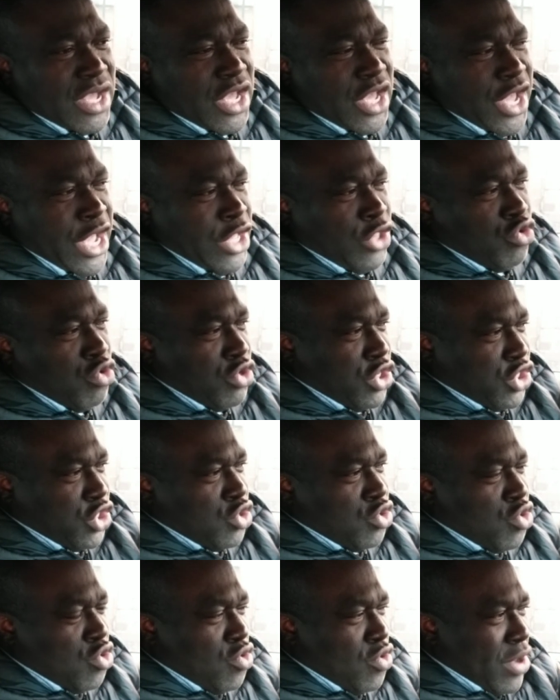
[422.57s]
into the
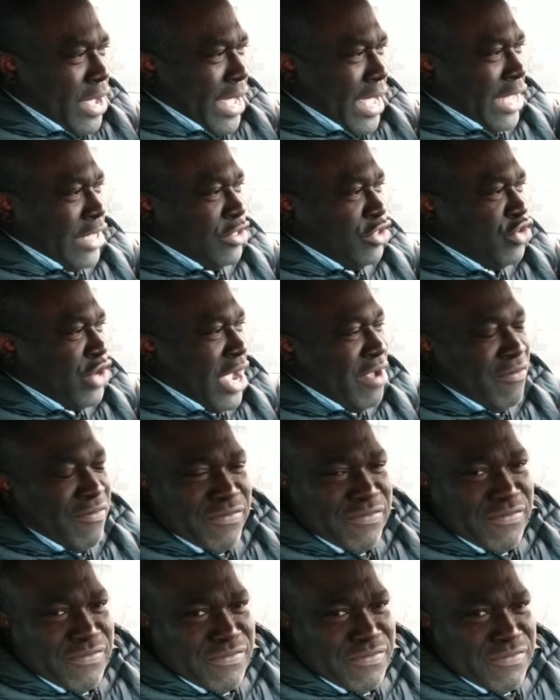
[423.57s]
snow and
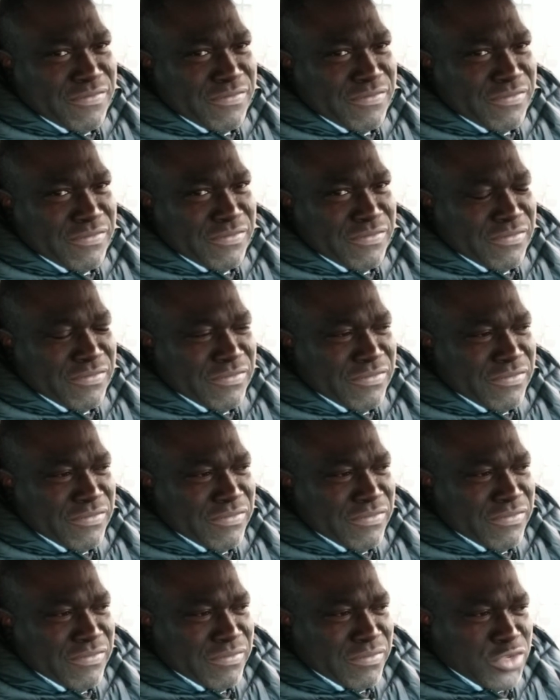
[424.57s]
drive
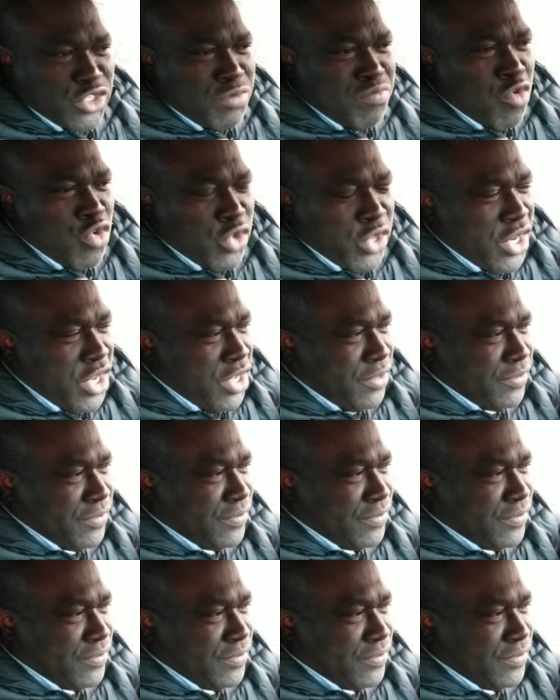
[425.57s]
smoothly.